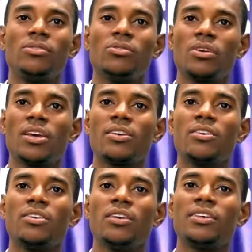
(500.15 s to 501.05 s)
Okay,
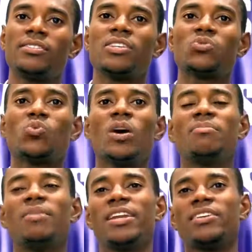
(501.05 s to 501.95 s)
it's just 1
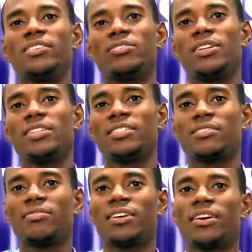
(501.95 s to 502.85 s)
minus the
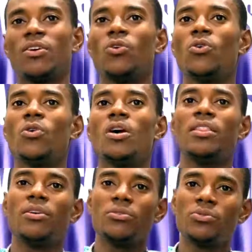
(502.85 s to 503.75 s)
utilization factor, or
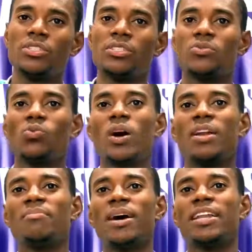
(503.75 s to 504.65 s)
which is
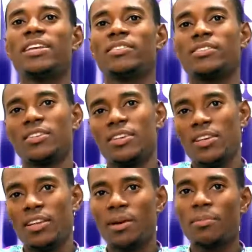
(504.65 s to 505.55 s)
1 minus
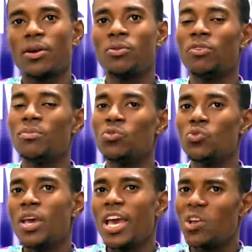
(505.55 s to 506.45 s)
lambda over mu.
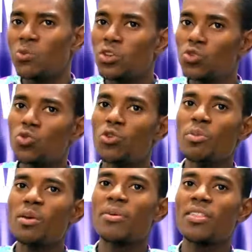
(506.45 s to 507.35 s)
And we do
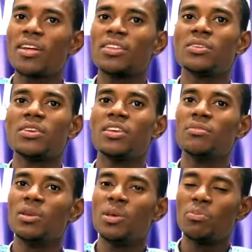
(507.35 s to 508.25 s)
remember that
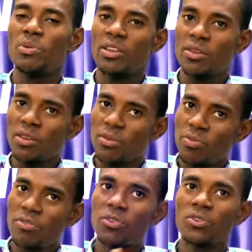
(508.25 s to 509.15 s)
in the
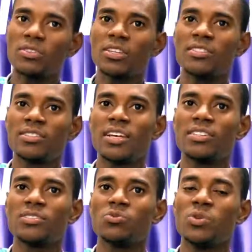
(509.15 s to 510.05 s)
previous
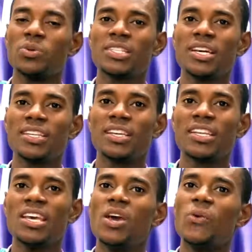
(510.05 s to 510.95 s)
instance, when we started,
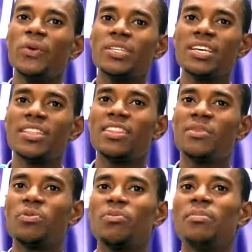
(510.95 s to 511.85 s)
we said that the
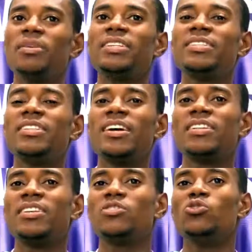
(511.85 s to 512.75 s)
probability
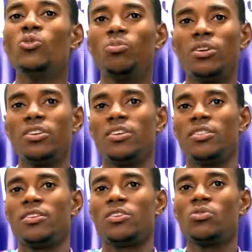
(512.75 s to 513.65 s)
that there's nobody in
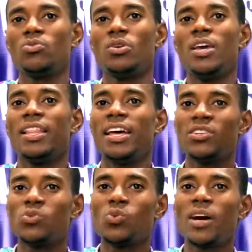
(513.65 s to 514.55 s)
the queue, that
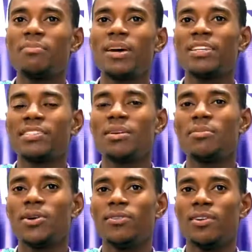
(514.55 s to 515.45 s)
is 1 minus
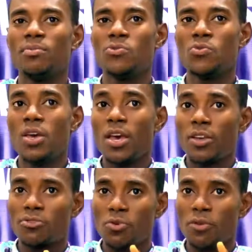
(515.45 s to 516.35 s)
lambda over mu.
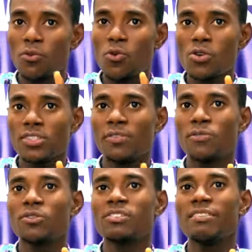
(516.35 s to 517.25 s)
So of course, if
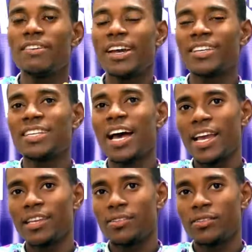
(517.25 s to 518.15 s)
your server is
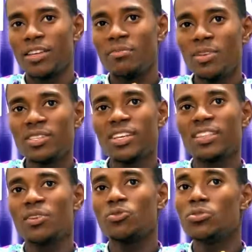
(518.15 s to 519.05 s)
idle, it means that
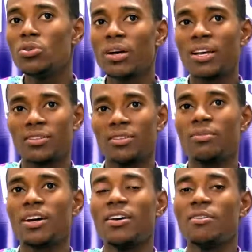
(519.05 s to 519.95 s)
there's no
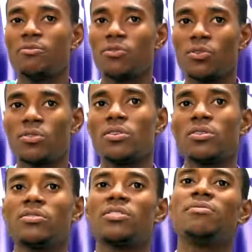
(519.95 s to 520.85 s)
customer for
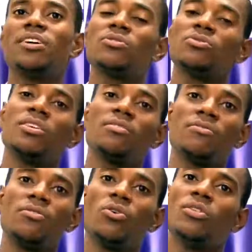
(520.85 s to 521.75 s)
the server to serve,
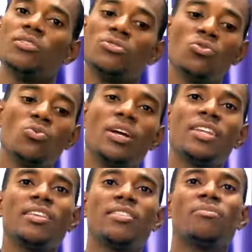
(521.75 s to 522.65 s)
or there's no one
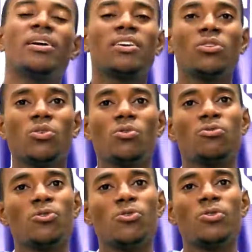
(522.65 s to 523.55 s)
in the banking hall
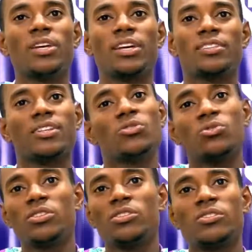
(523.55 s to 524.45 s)
for the cashier, so
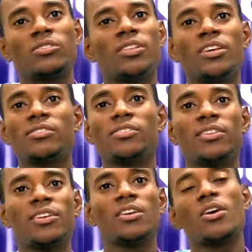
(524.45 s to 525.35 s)
she's there
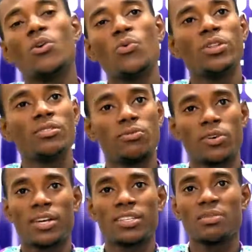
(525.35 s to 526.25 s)
seated waiting for a
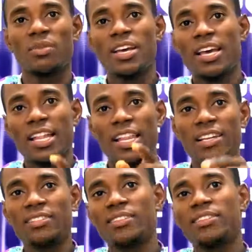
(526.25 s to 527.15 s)
customer. And that
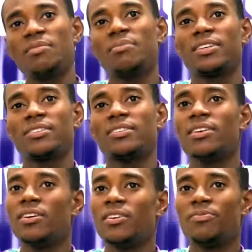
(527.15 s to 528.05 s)
is the same as
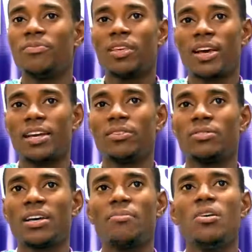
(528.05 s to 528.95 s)
the idle
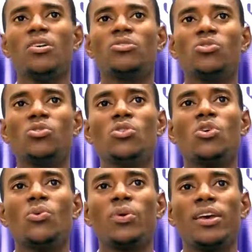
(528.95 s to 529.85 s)
time. So
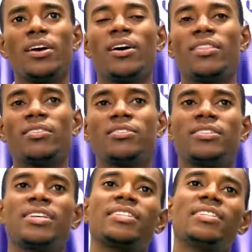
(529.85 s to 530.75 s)
there's
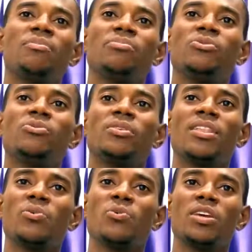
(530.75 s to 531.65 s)
this example
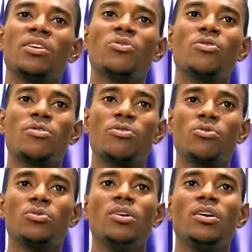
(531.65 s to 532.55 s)
that we can go through.